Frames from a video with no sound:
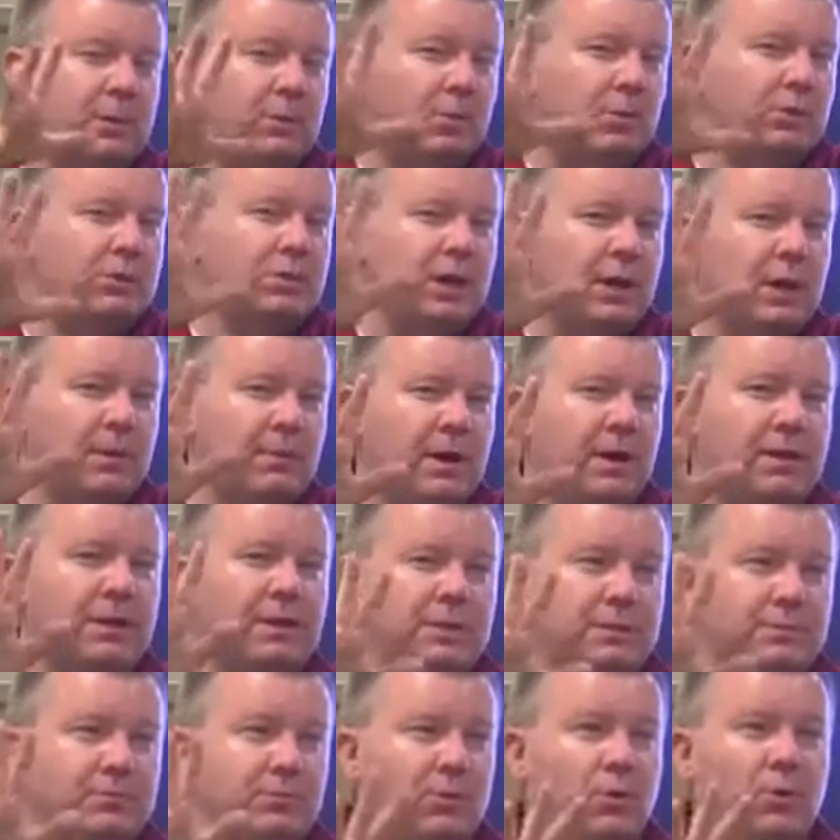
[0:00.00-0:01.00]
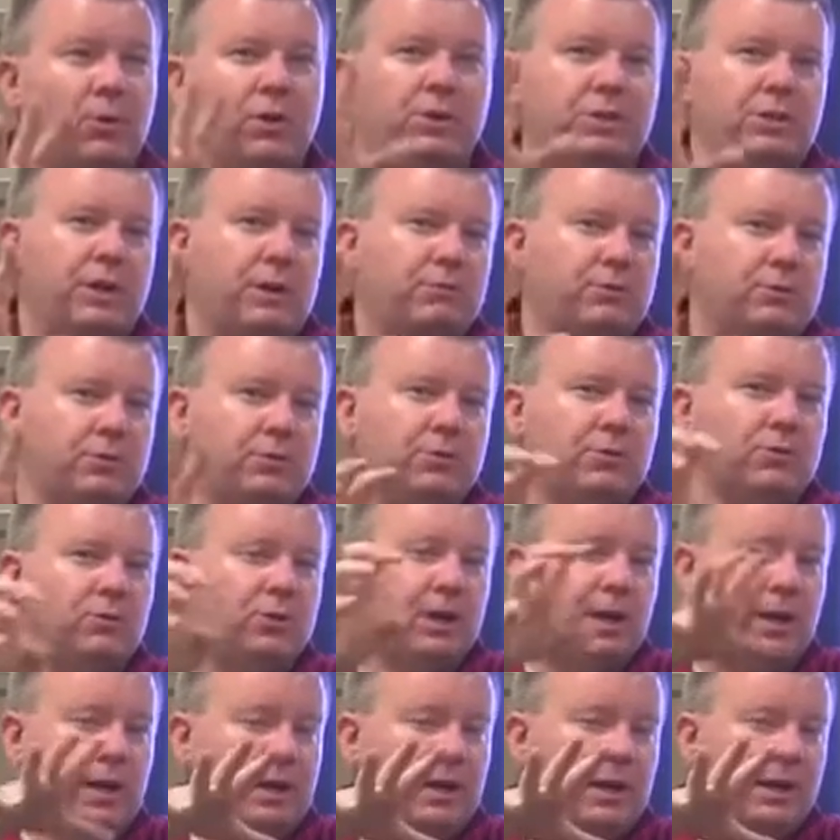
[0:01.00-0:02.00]
And we'll talk about this more in chapter
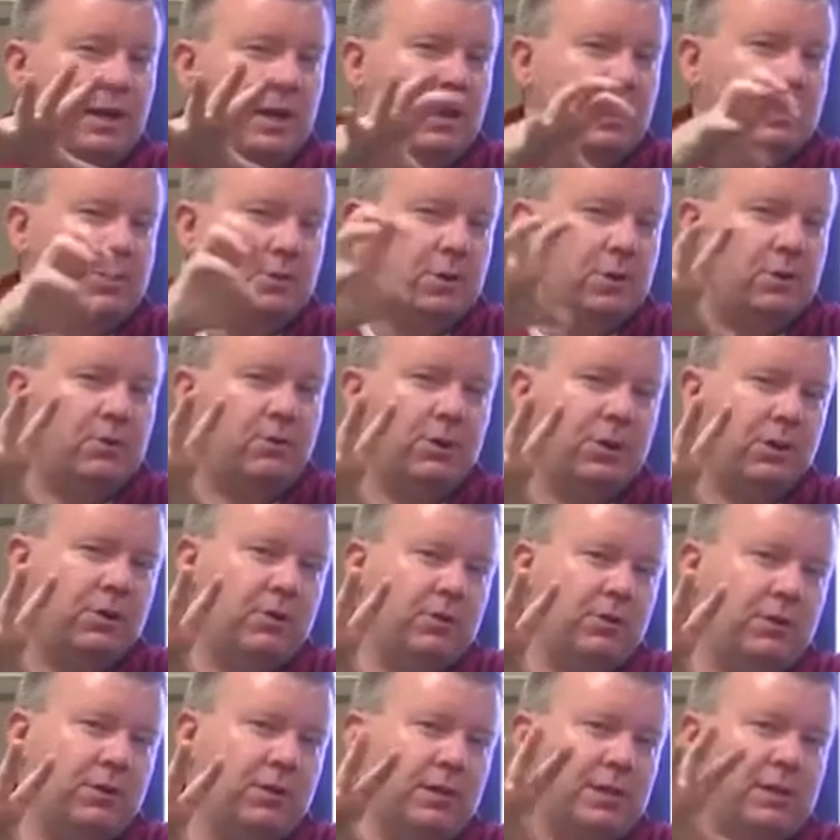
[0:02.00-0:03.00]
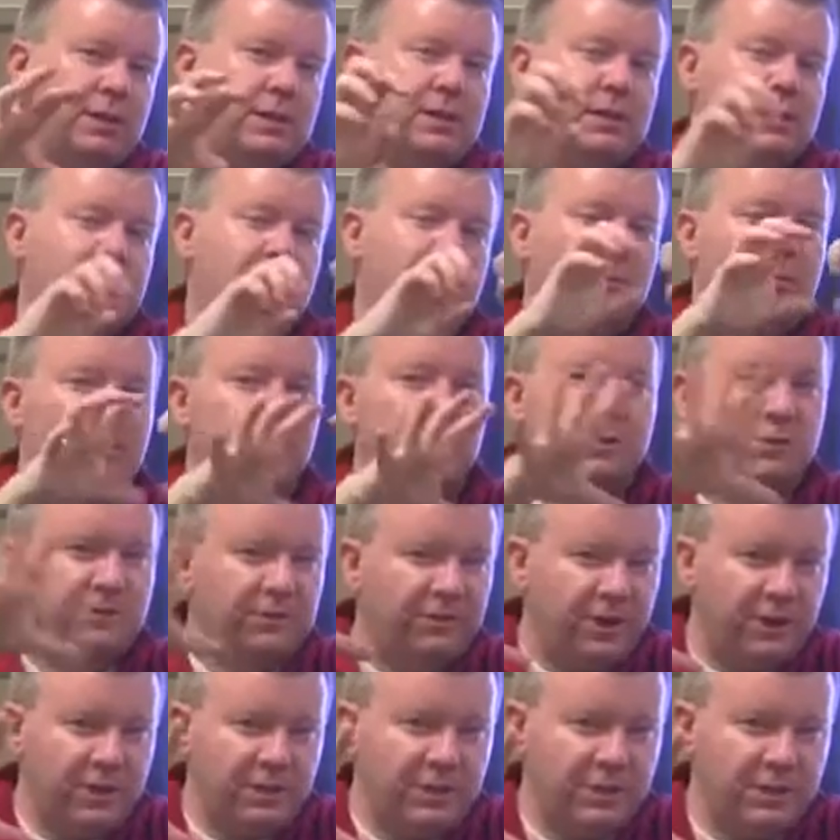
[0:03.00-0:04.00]
3. So I don't want to go into a lot of detail, but there's
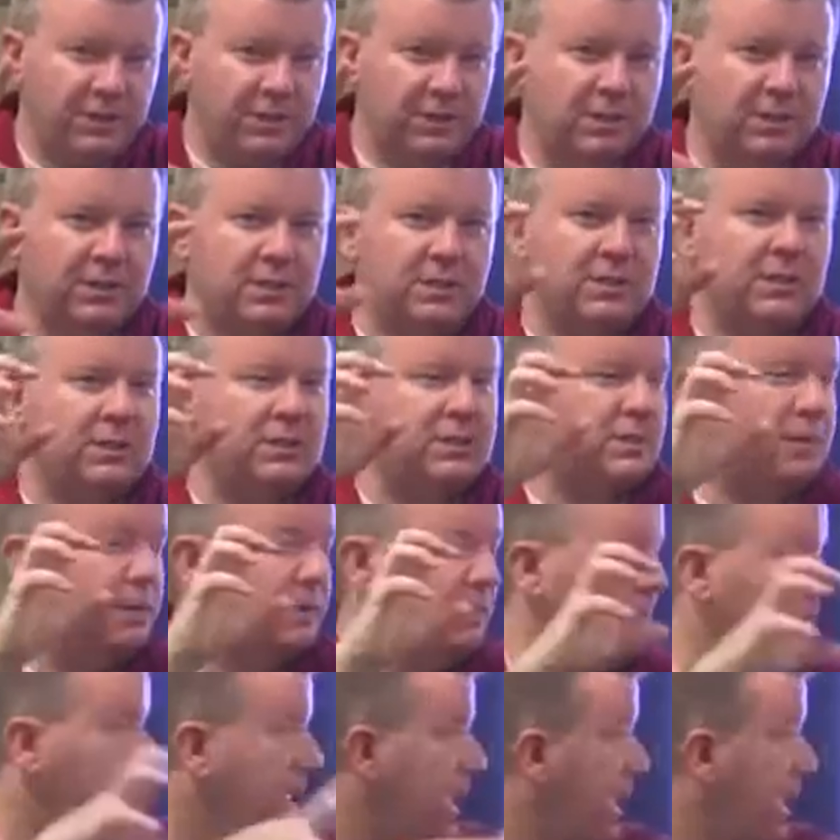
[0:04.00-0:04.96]
functions of the system.